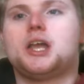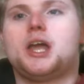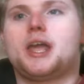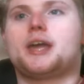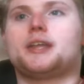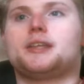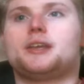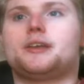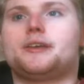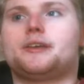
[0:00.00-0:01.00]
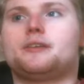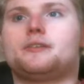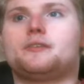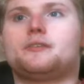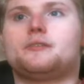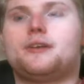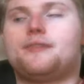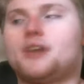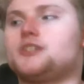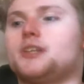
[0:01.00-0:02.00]
And
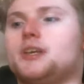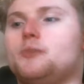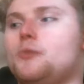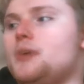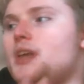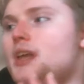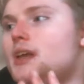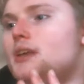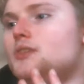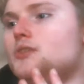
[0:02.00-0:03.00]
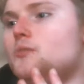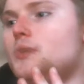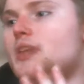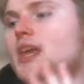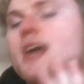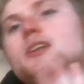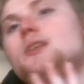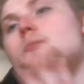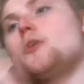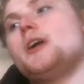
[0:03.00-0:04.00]
eventually we can't
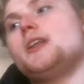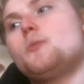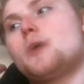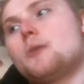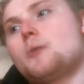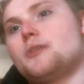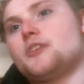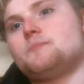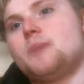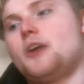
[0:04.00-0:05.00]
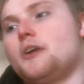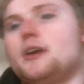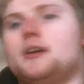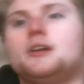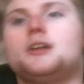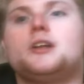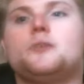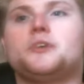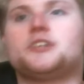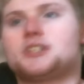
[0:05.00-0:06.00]
teleport anywhere around this barrier.
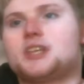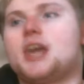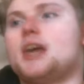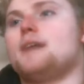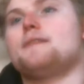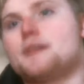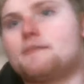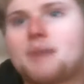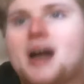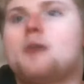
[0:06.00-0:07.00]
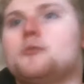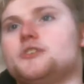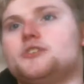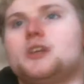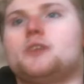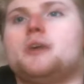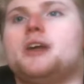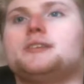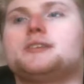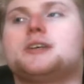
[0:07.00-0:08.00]
We just can't have enough power to
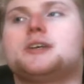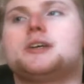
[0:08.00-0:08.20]
generate.